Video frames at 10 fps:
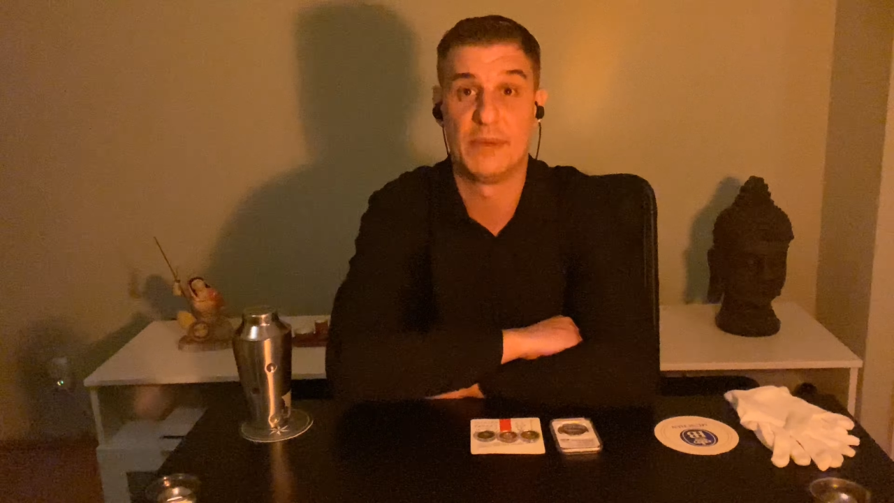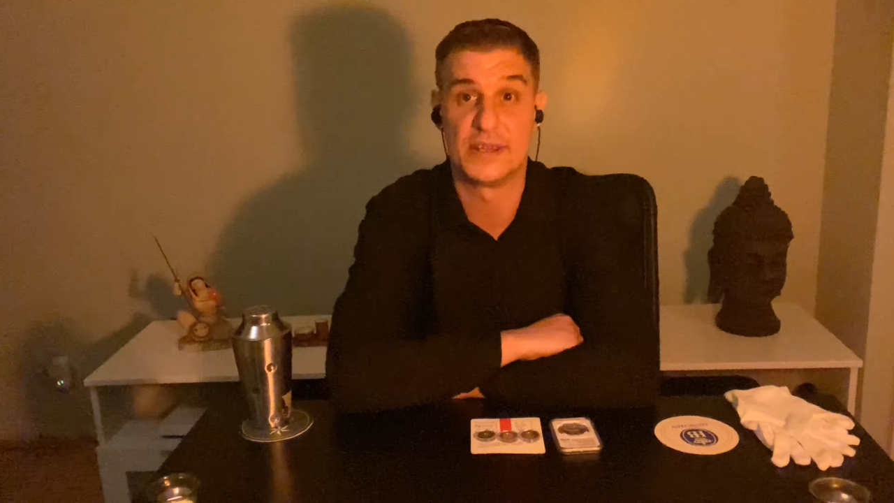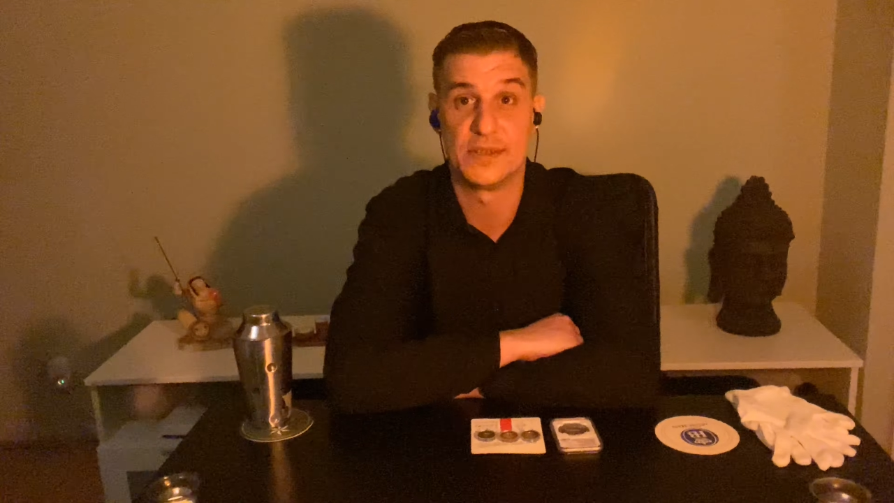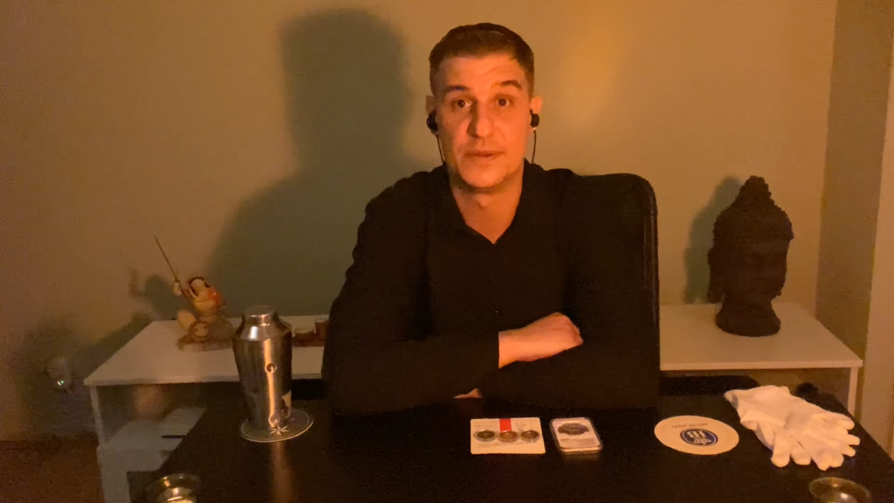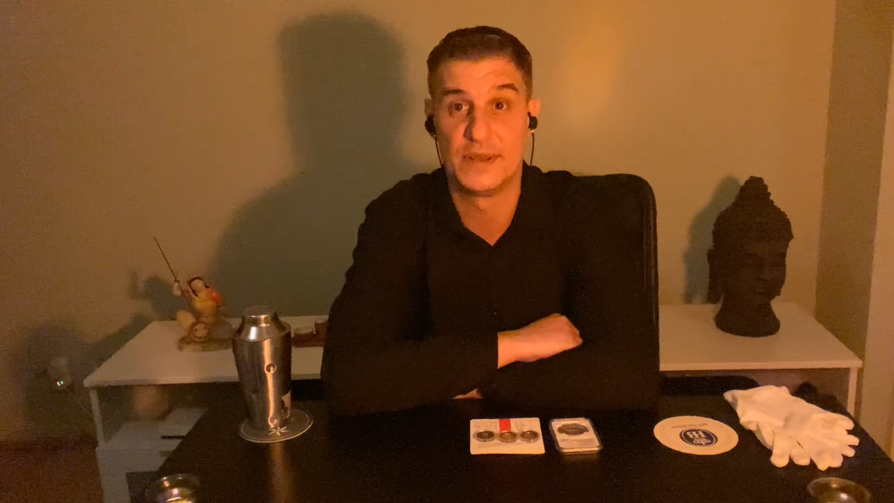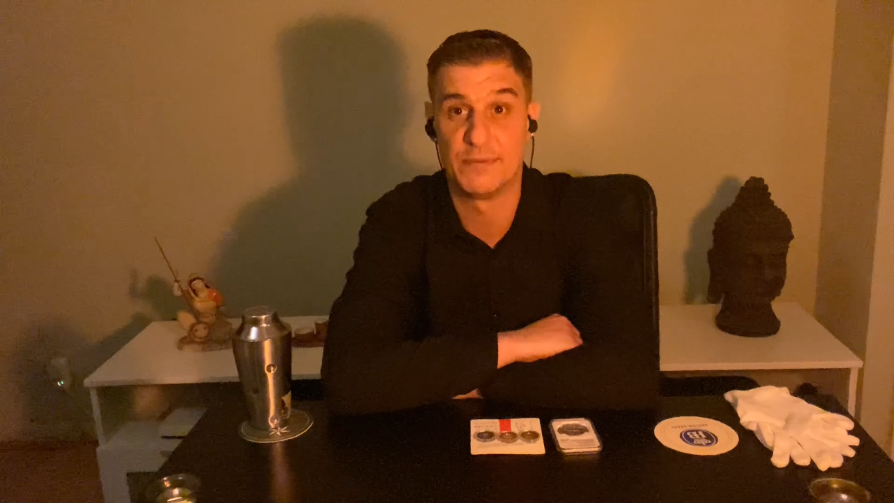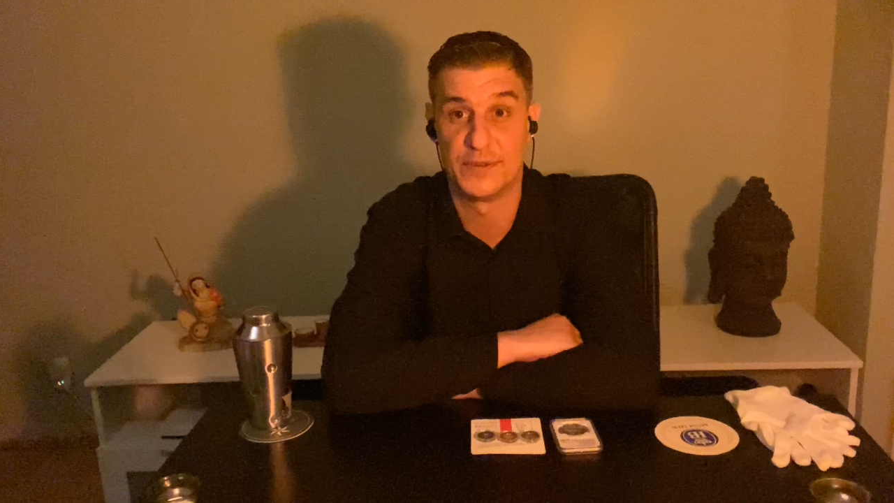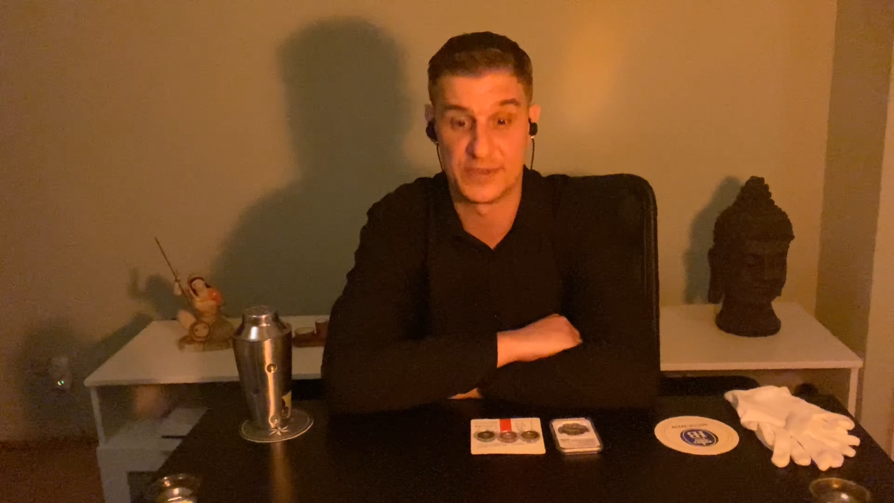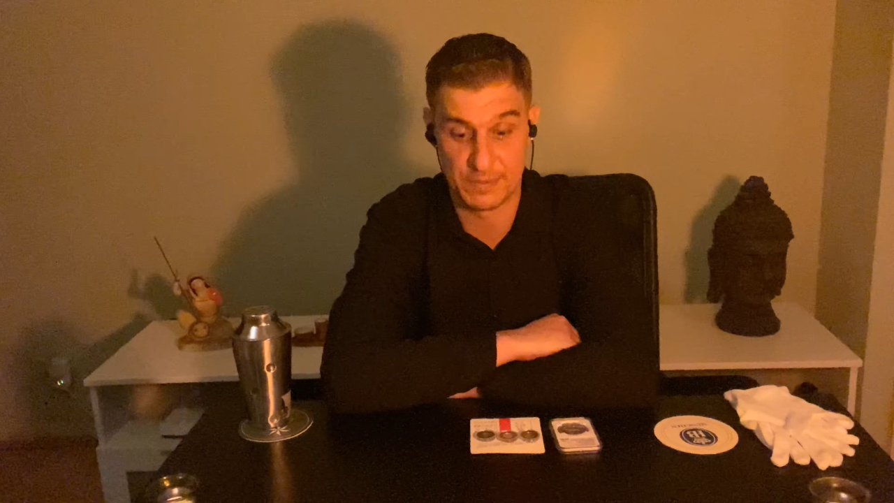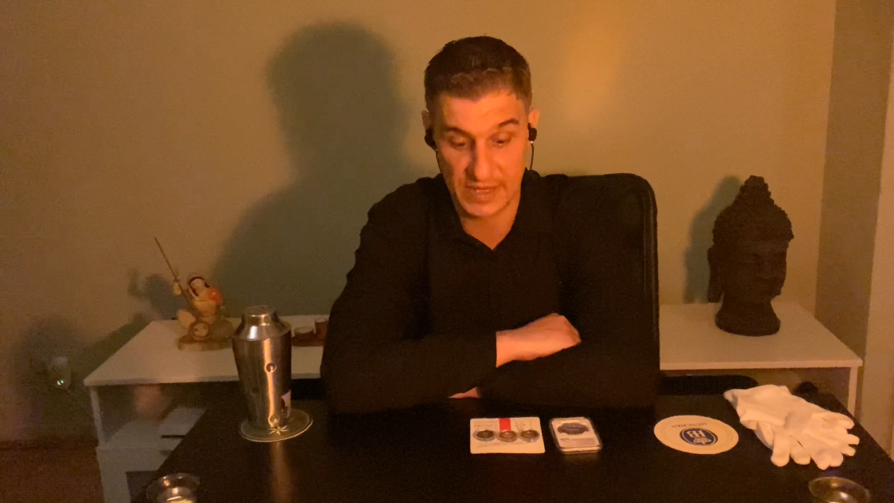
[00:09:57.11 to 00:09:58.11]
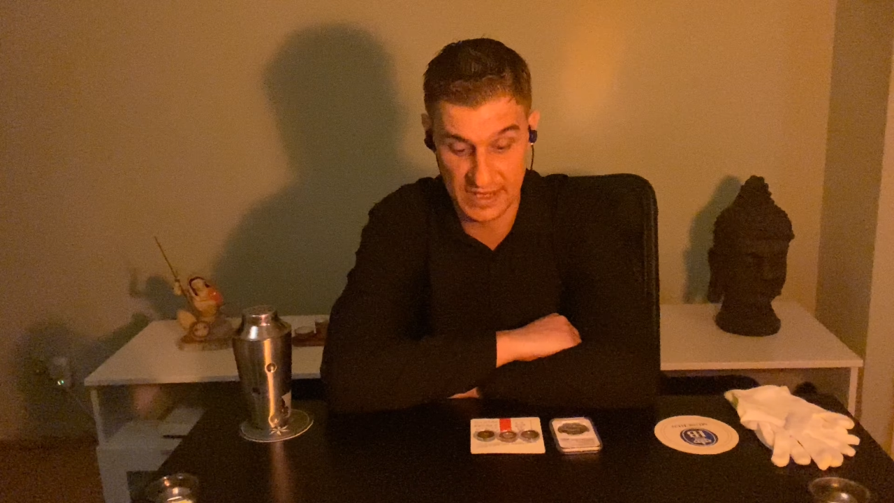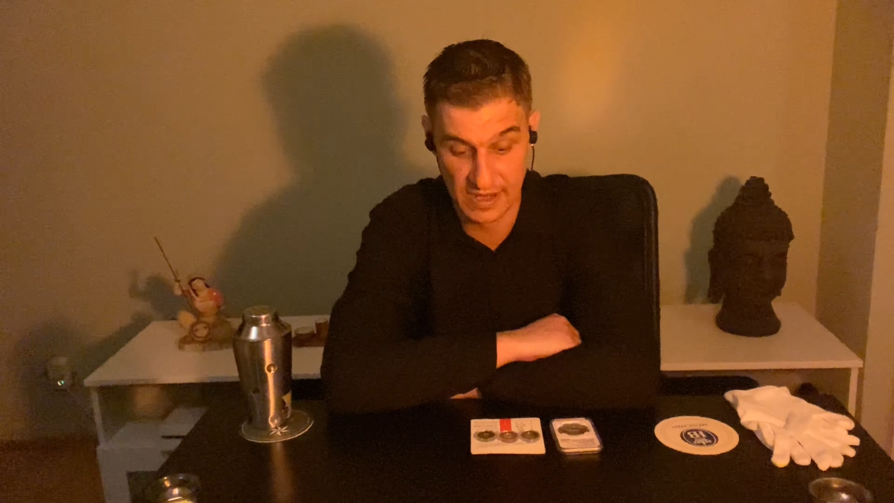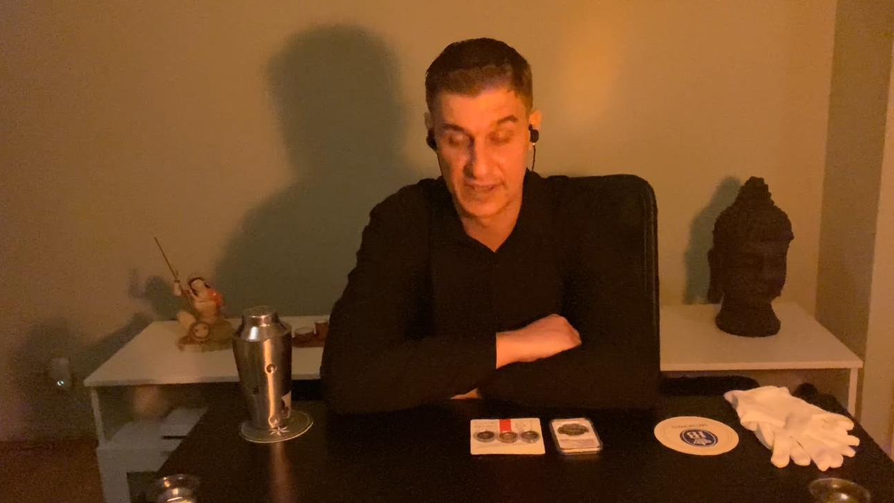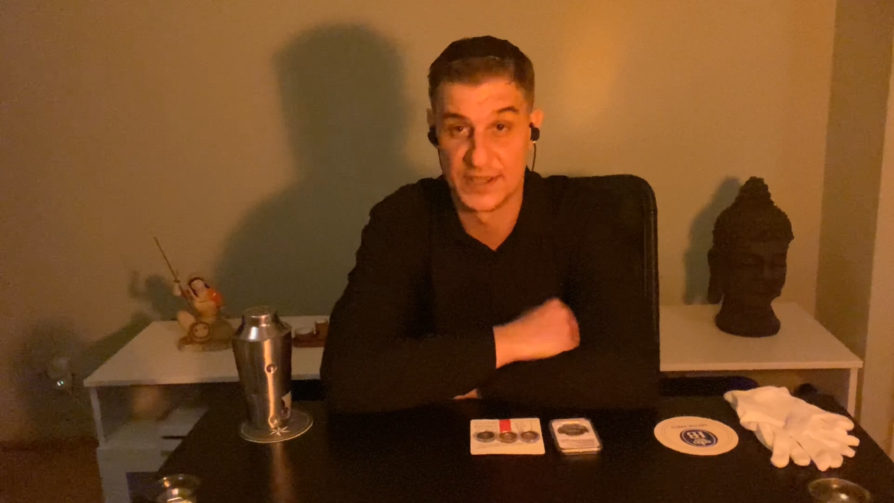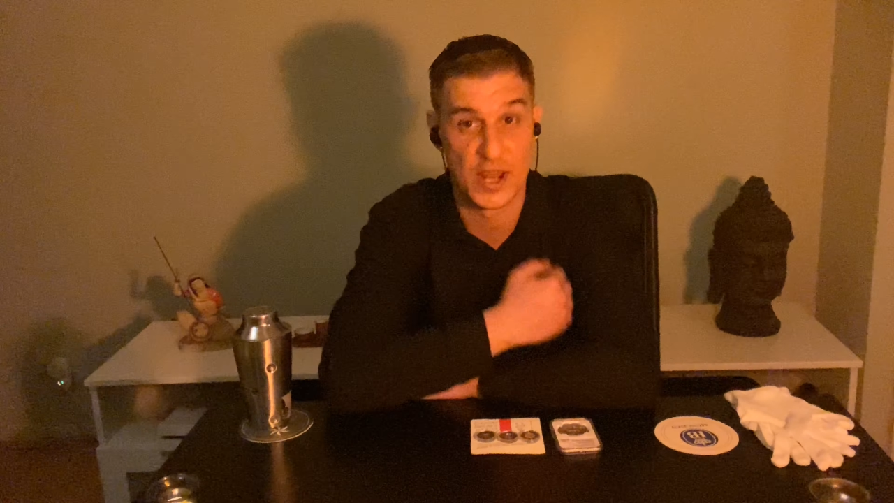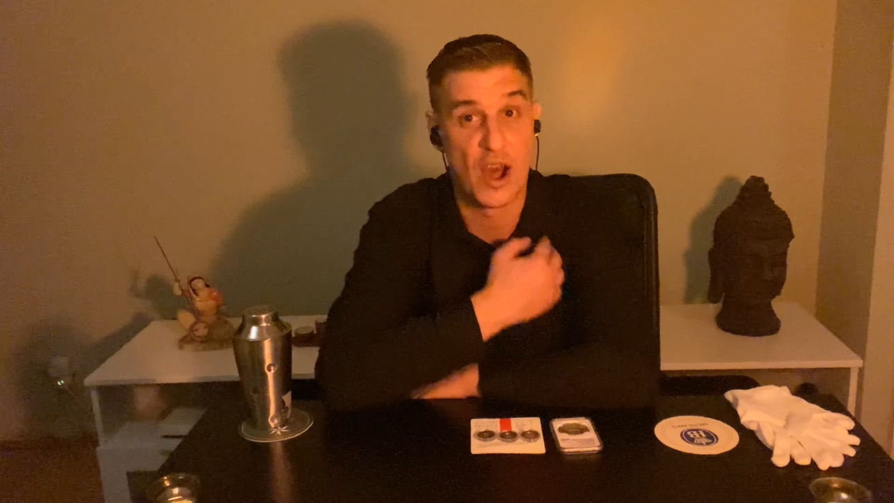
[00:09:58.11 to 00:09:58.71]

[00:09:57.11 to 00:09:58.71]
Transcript: makes no difference to me because